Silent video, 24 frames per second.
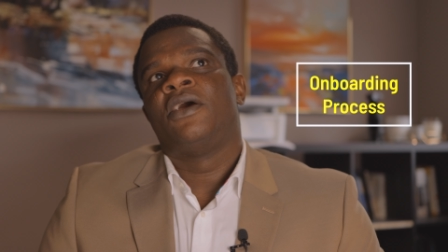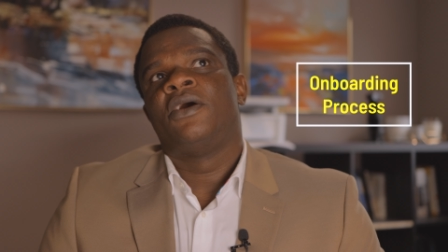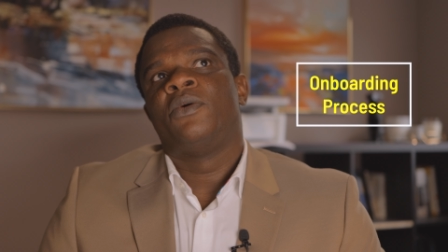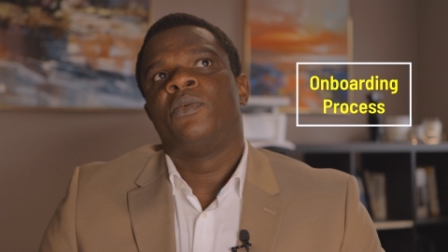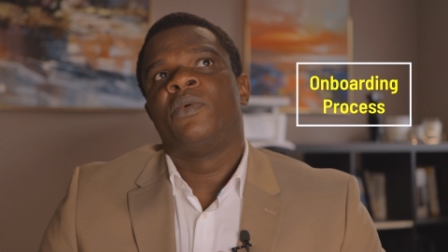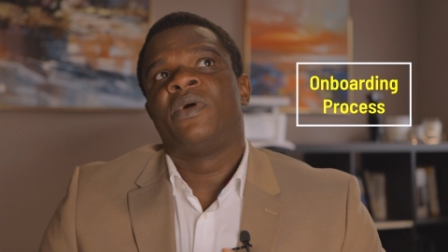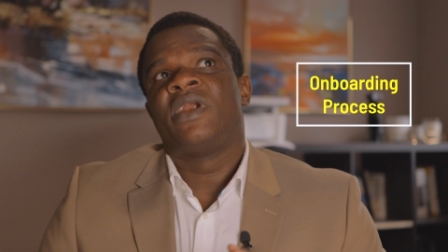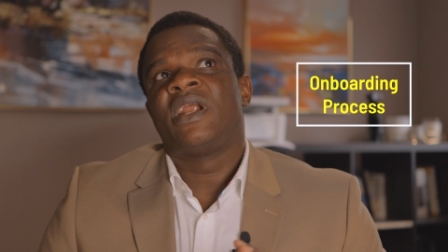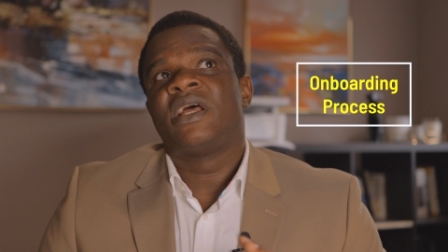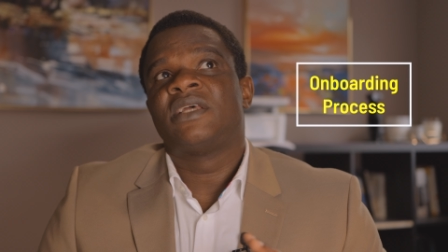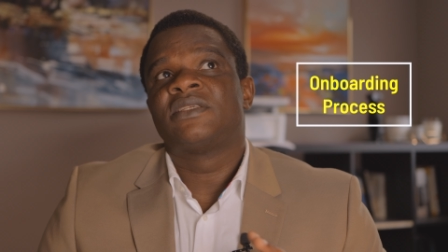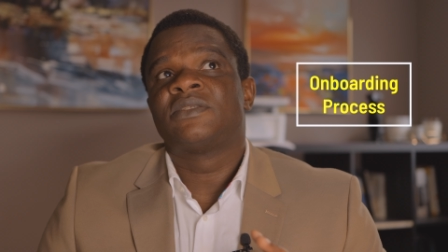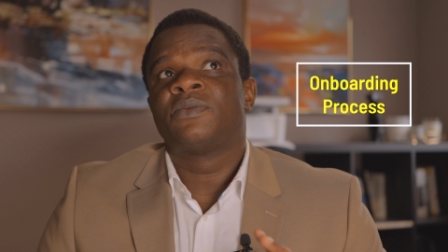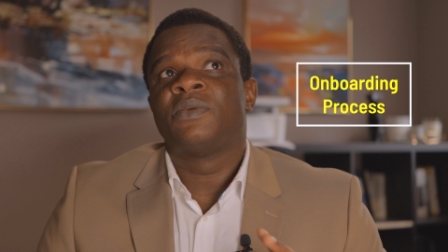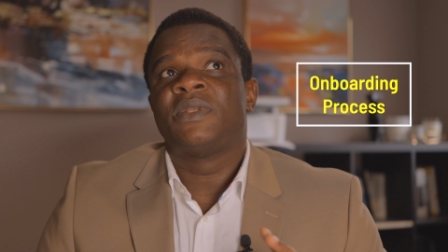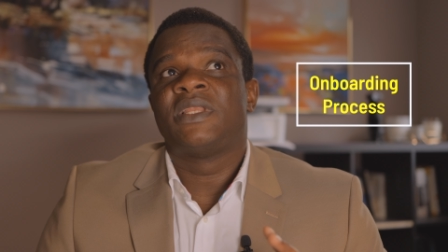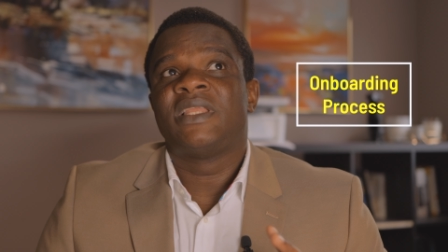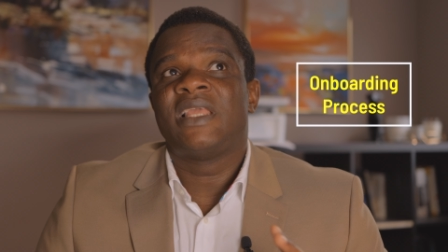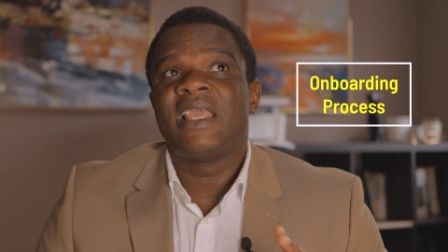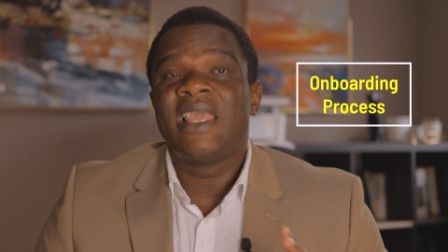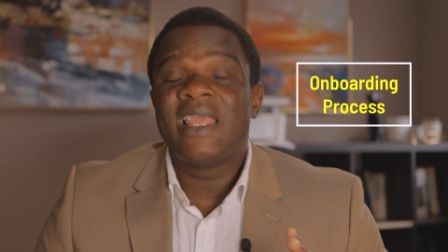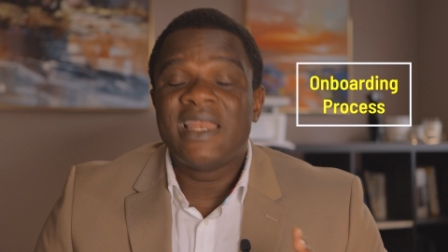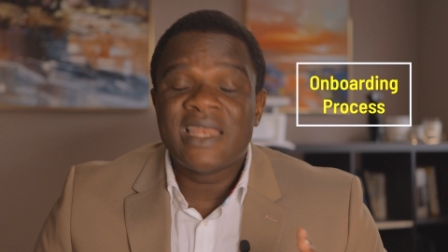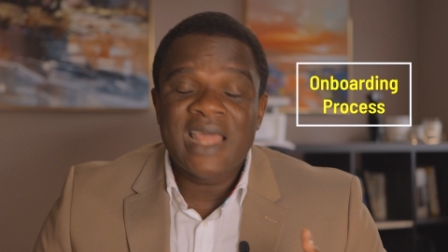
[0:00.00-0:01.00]
Whereas with
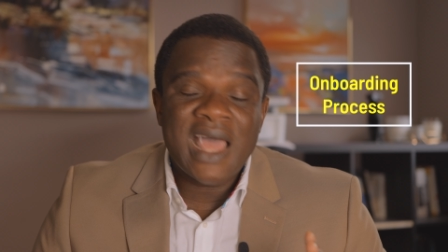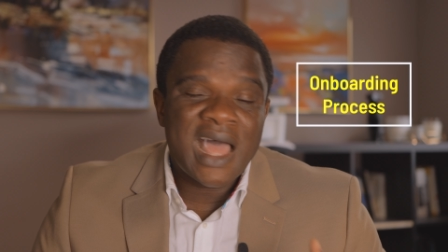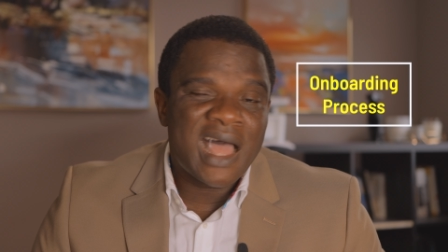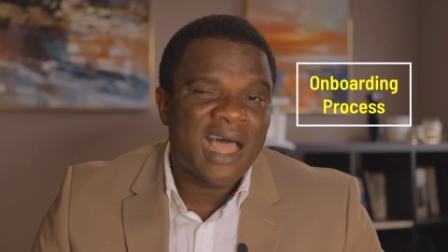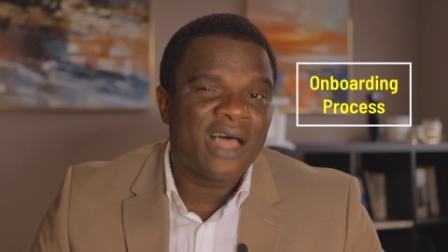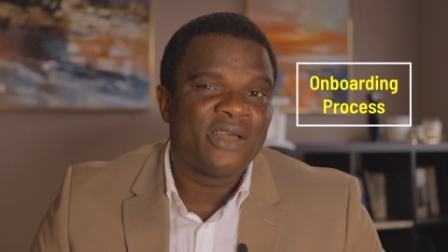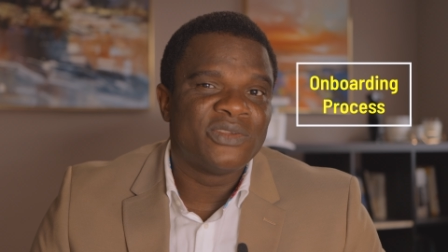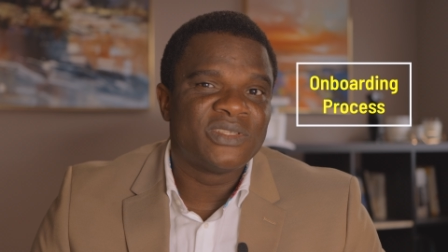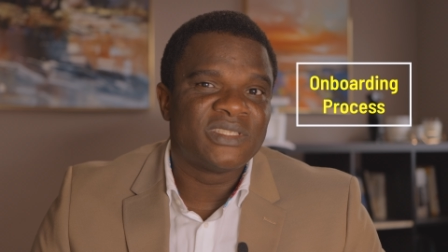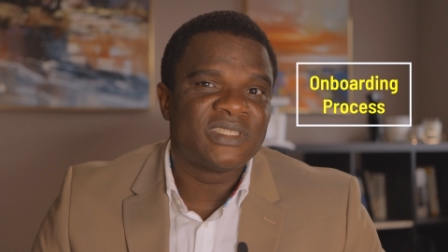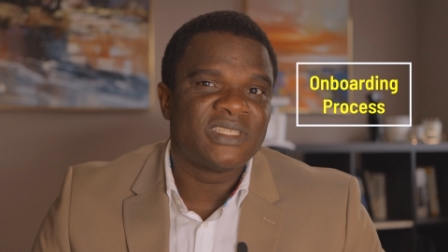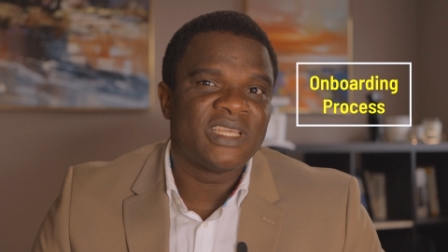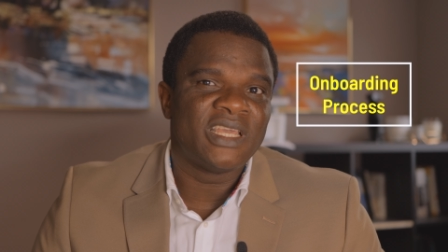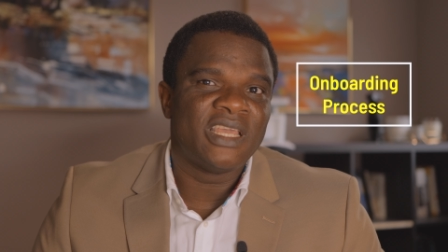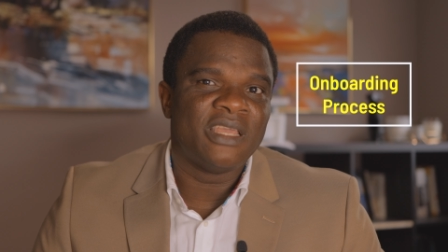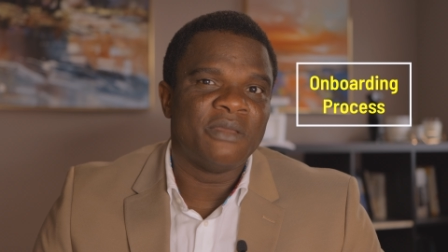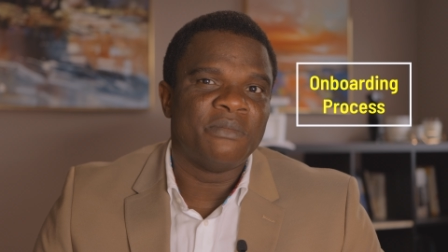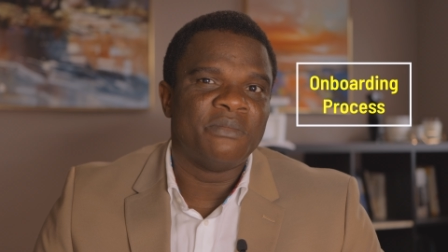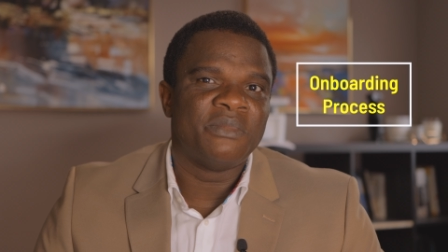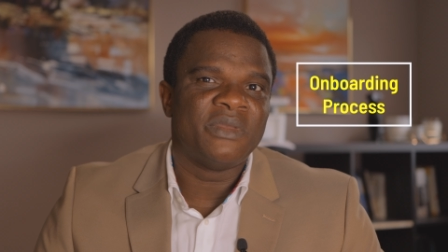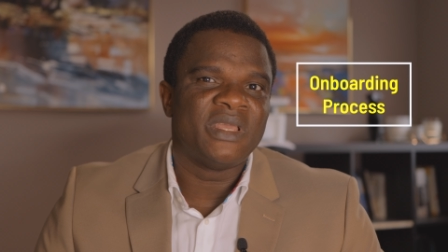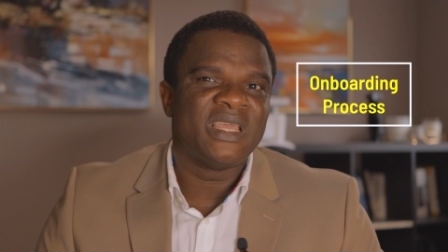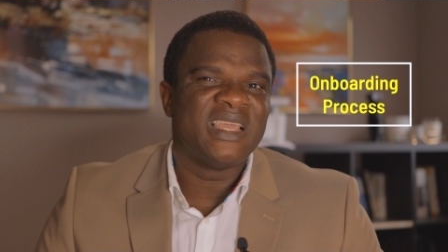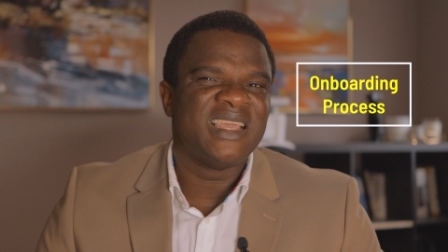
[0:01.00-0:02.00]
in-house
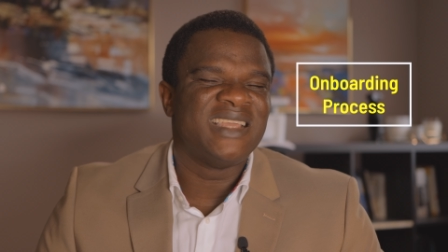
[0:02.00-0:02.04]
team,